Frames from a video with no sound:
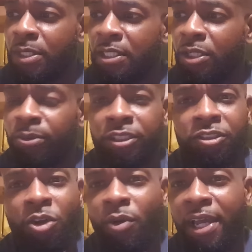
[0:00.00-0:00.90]
there
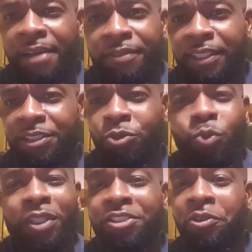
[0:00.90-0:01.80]
was no evidence
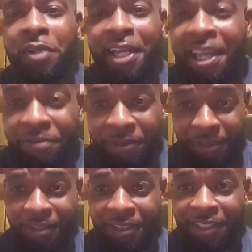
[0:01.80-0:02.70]

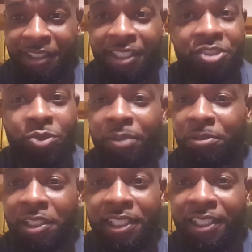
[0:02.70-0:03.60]
whatsoever that
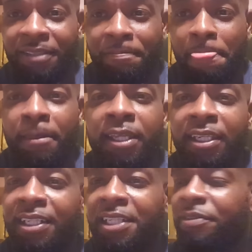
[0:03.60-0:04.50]
Trump cheated. He
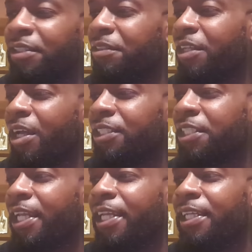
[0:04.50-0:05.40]
didn't even launch
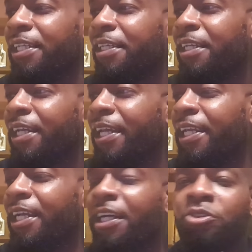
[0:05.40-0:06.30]
a
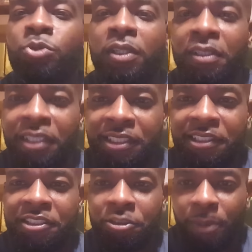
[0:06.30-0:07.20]

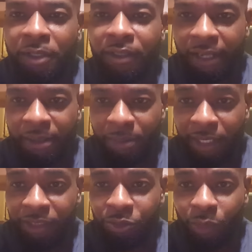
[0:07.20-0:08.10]
unrealistic smear
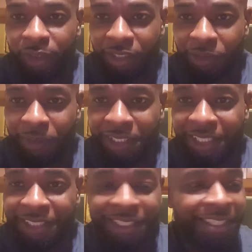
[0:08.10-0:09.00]
campaign towards Hillary
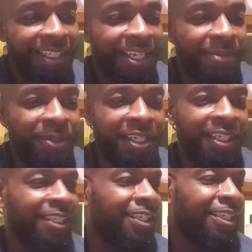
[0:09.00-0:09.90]
Clinton. I
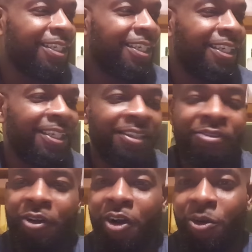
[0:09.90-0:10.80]
mean,
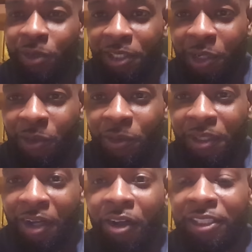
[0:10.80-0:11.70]
for all we
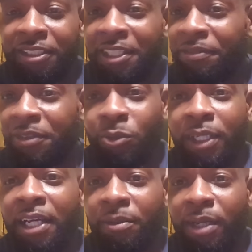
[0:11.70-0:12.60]
know, all the stuff that
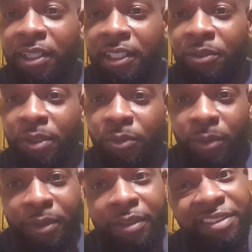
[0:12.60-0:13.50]
went out about Hillary, we
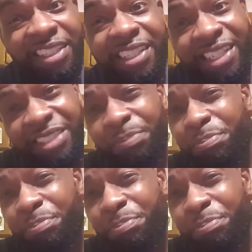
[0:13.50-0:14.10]
were going, yeah, that's